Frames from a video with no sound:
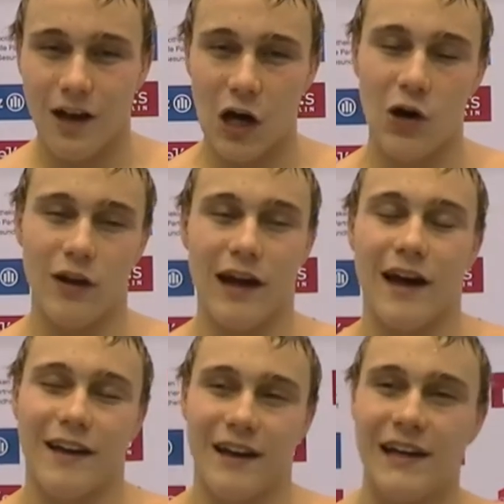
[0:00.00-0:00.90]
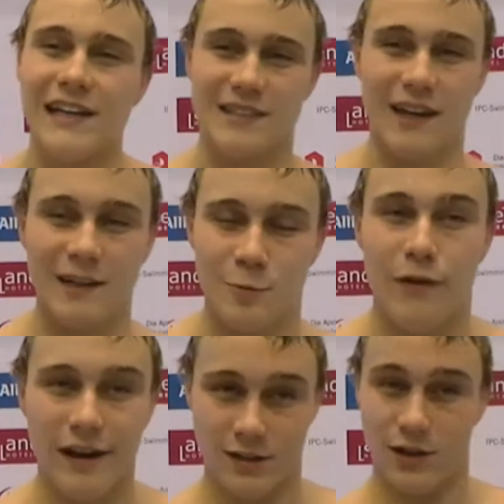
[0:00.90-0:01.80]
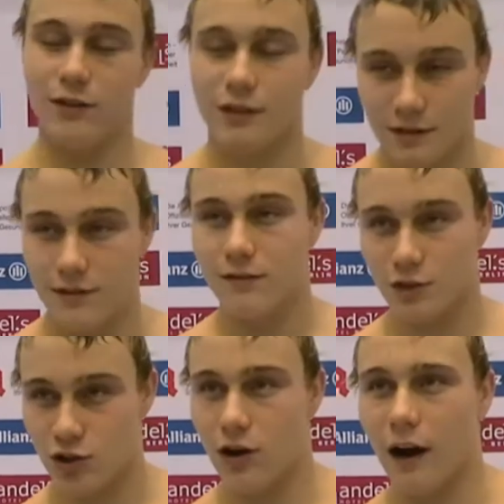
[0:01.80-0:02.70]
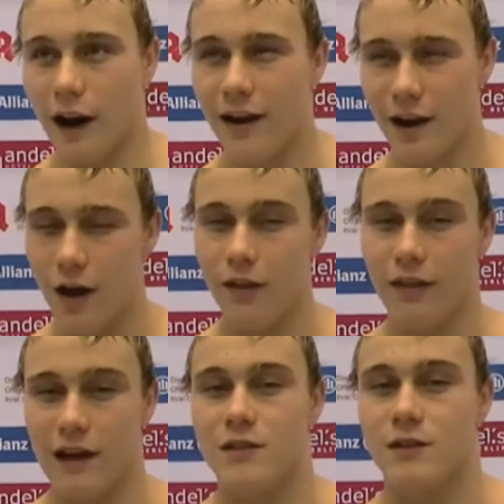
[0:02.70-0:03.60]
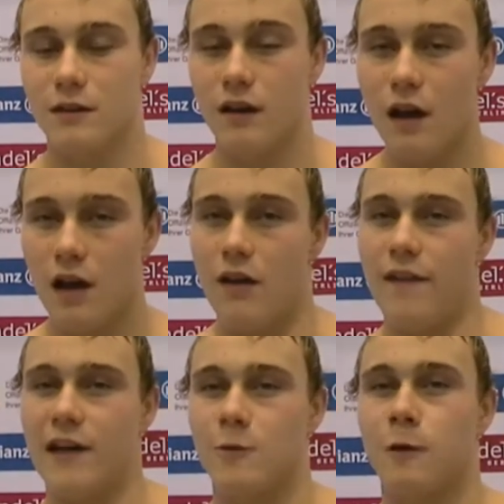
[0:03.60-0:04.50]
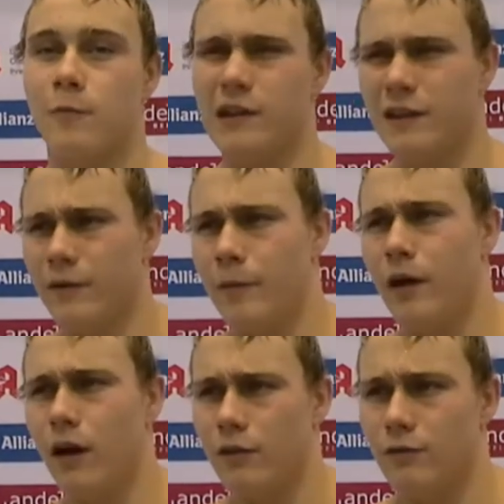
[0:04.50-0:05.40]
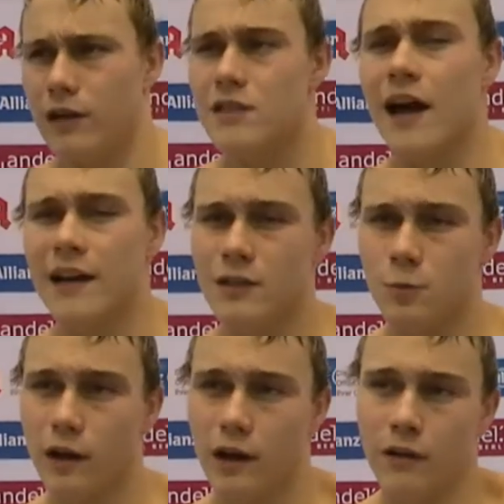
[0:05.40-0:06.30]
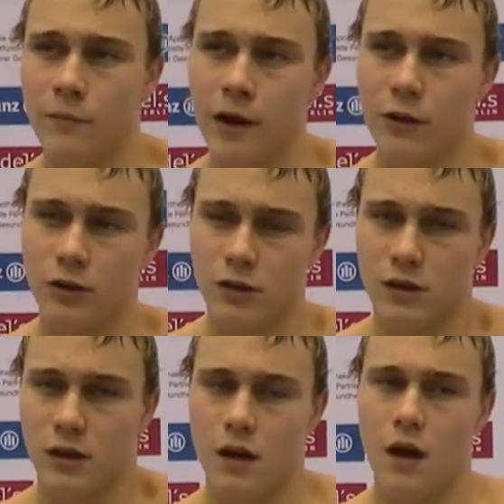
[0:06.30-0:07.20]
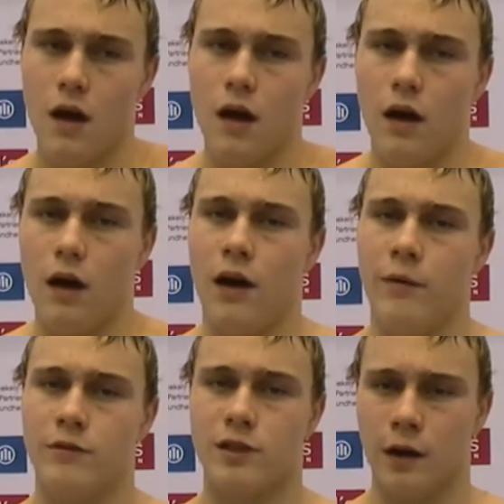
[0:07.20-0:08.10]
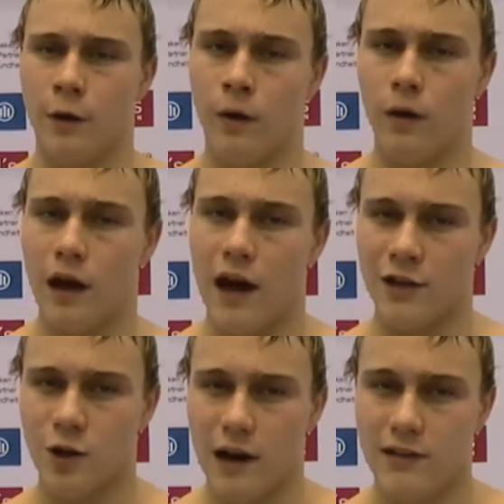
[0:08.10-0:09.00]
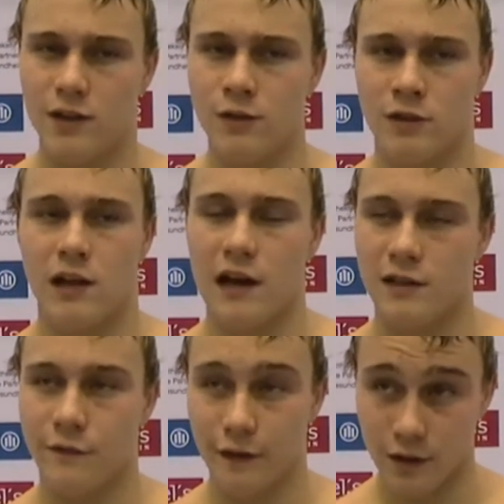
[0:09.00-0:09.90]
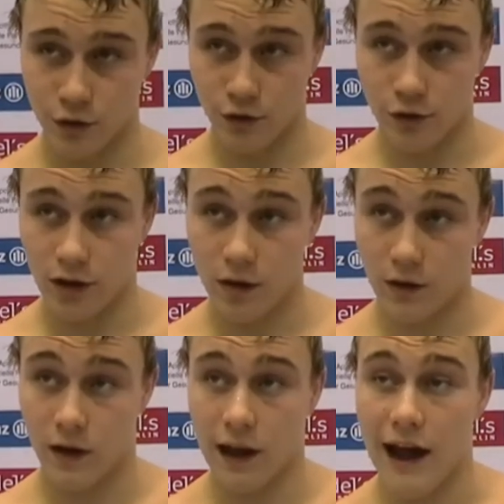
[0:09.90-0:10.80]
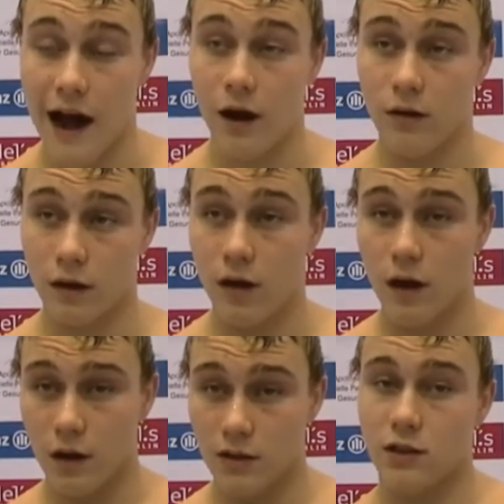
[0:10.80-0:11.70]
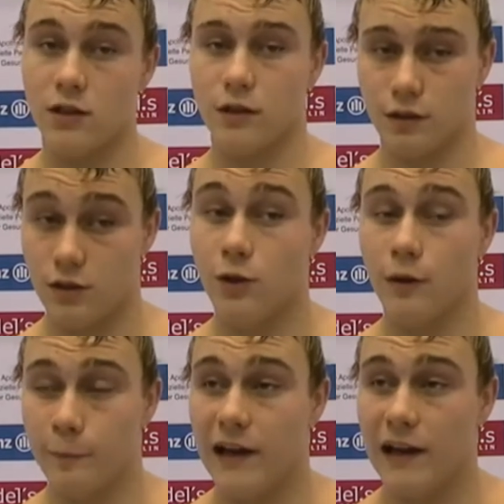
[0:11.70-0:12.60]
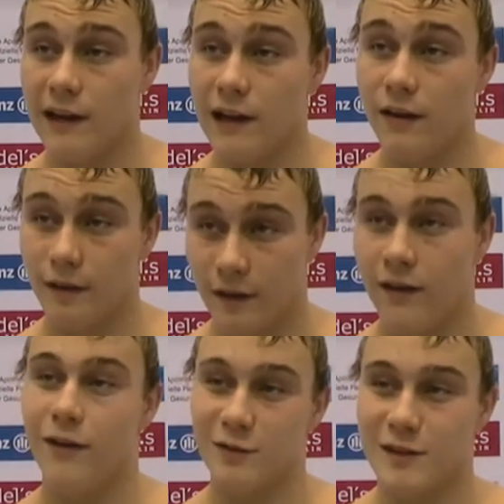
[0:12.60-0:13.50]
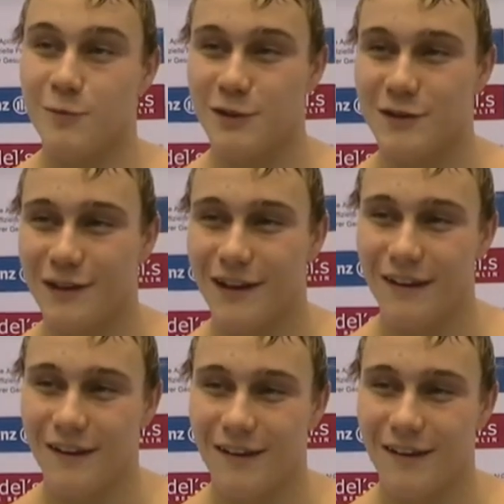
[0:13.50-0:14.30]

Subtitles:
Or? Oh yeah, yeah. His breaststroke's strong. I know that that's probably the part of the race that I need to work on the most. So I tried to utilise the first 100 and get out to a big lead, and I was able to do that.